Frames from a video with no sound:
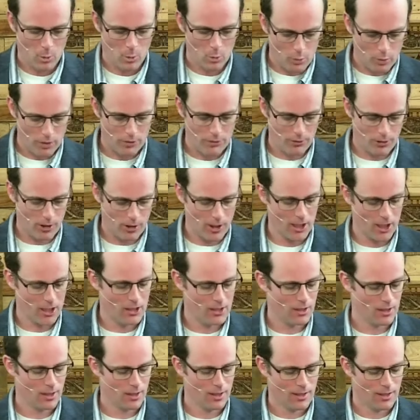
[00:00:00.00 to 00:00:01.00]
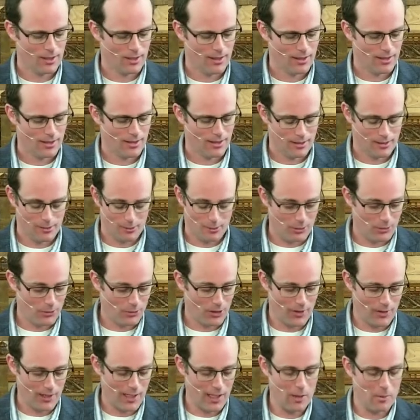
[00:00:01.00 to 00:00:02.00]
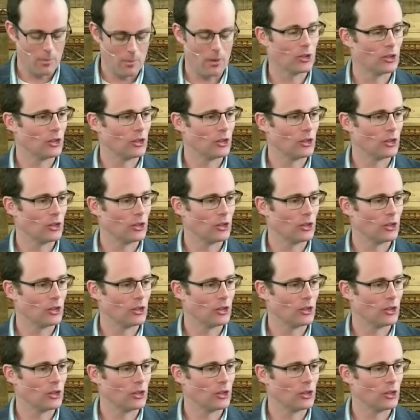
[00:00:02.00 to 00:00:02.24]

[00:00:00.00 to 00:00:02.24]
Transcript: Well, we find and we find that out